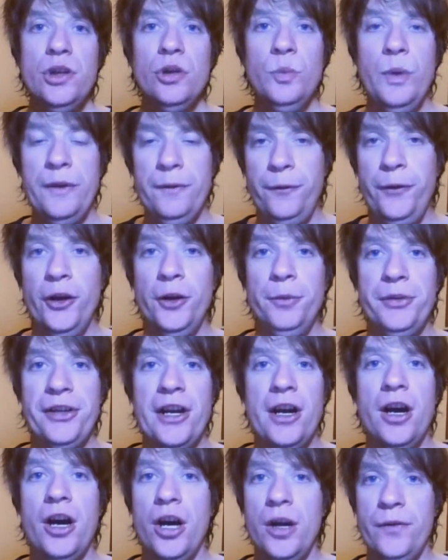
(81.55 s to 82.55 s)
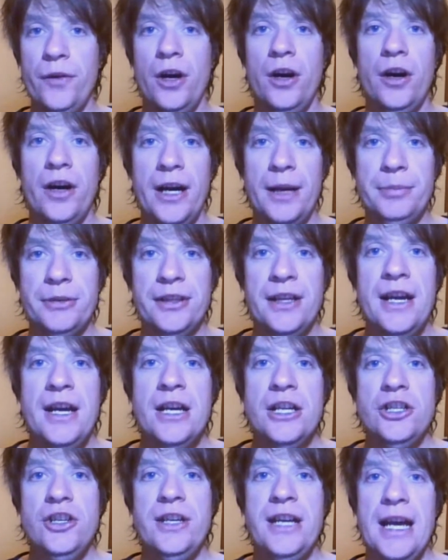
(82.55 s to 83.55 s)
With films that are
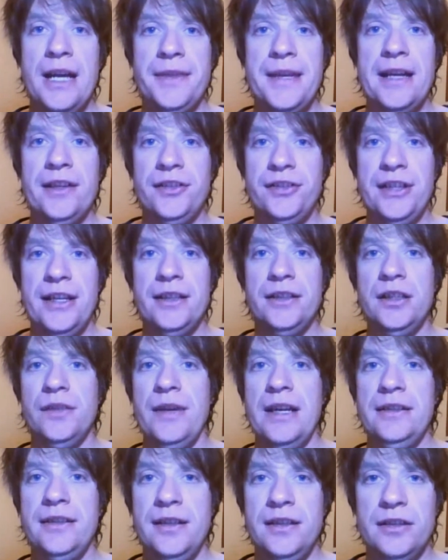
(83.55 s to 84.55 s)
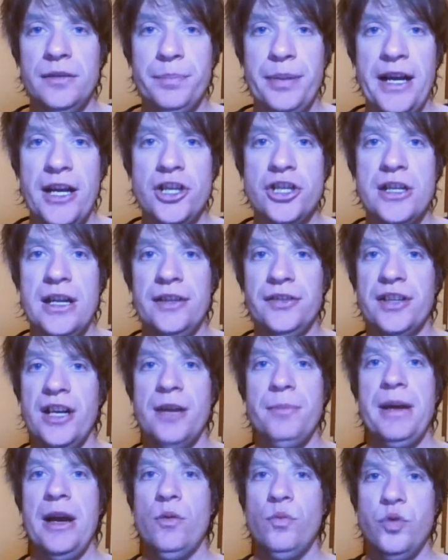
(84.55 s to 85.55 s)
overhyped, you get that sense of anticipation that it's going
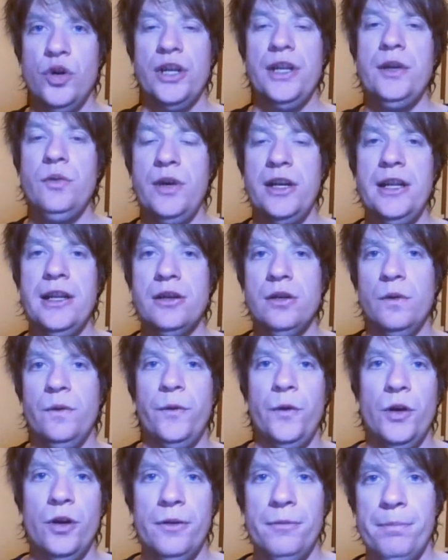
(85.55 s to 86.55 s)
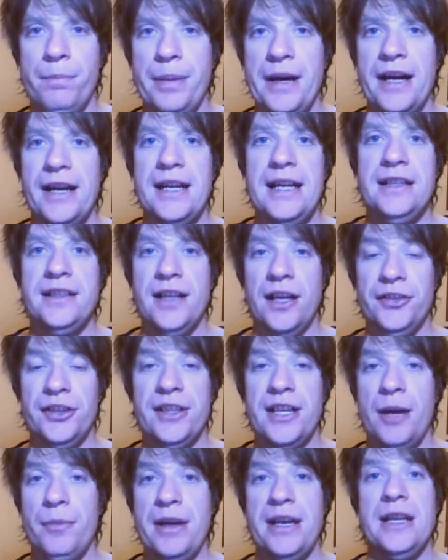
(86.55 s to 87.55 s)
to be a really, really good film, but it doesn't
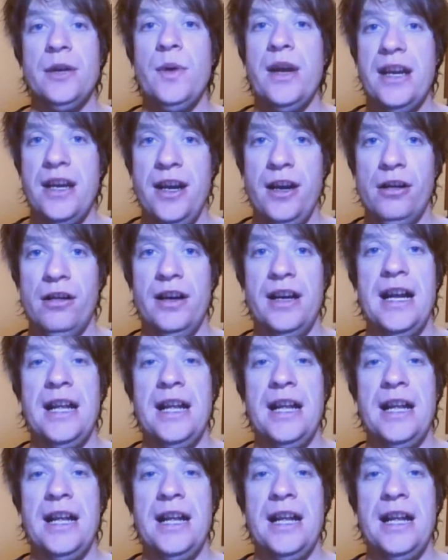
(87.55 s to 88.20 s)
come anywhere near it.